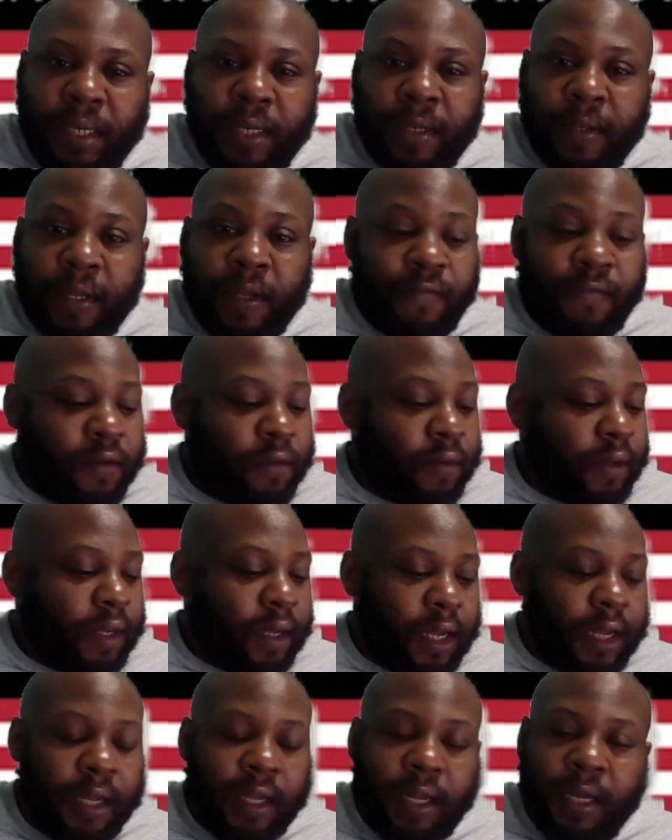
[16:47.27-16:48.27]
If you
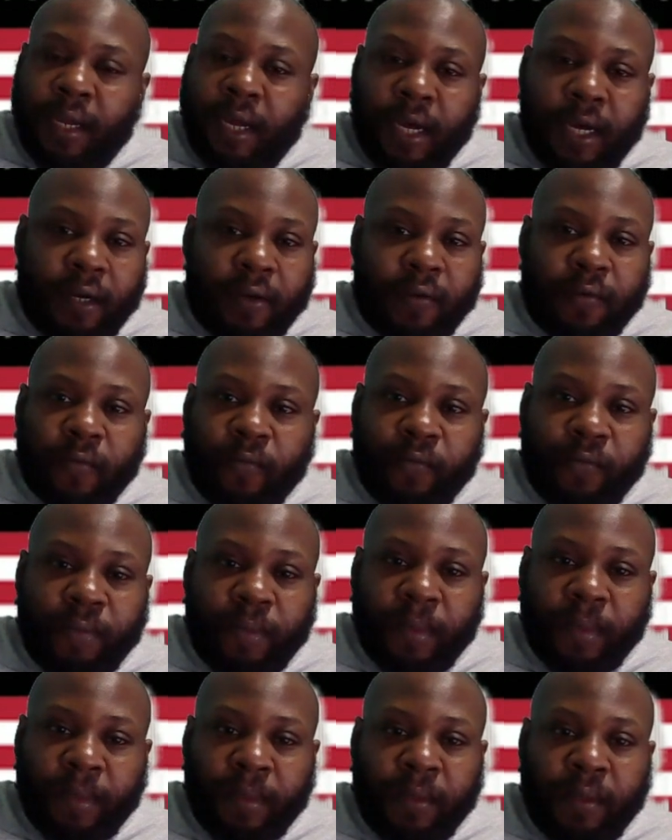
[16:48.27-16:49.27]
can't get out,
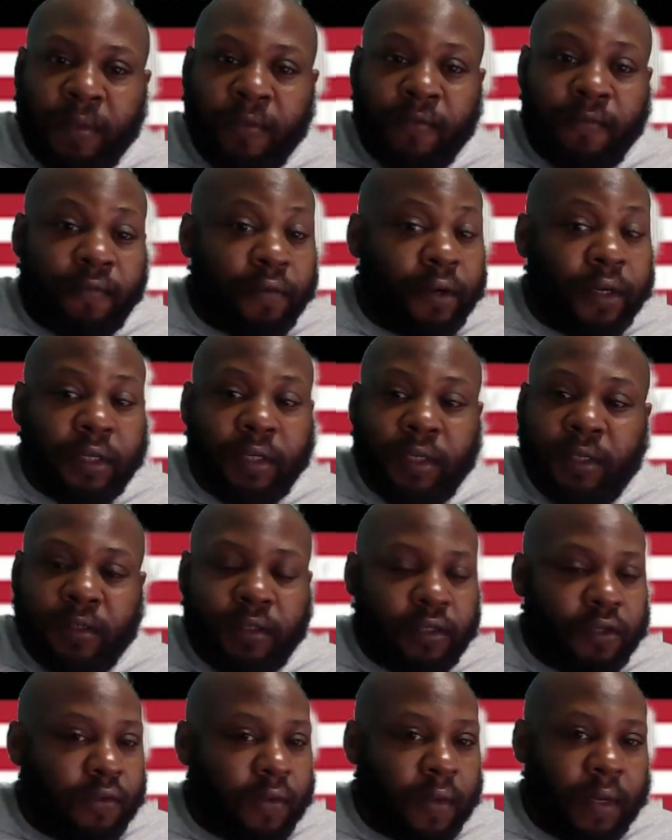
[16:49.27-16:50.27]
well, it's
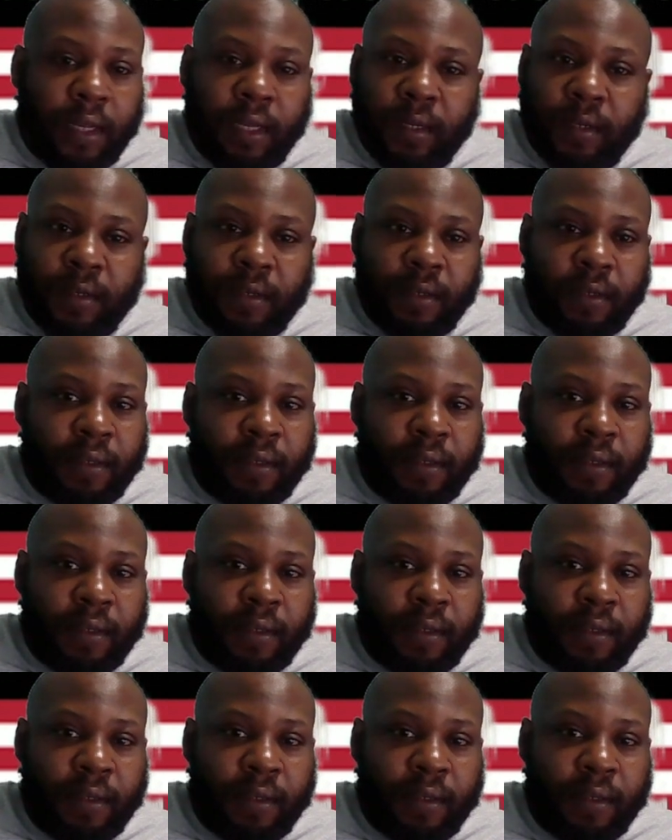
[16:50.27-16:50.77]
too late.